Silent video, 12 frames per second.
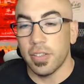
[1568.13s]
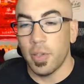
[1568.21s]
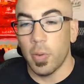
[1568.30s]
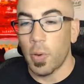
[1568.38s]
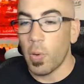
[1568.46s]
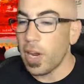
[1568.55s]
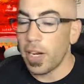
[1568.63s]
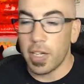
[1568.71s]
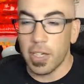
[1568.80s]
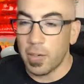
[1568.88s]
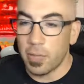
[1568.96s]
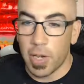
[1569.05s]
They went away. I
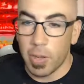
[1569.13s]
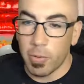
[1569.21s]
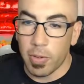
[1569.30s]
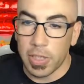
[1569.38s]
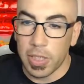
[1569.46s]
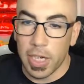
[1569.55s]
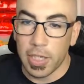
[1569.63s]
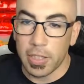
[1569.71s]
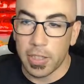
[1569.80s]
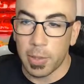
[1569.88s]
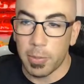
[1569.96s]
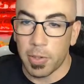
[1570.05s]
didn't find them the rest of the day. I
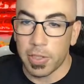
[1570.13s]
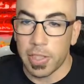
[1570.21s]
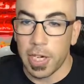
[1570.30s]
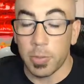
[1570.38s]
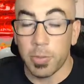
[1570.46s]
didn't see them the rest of the day.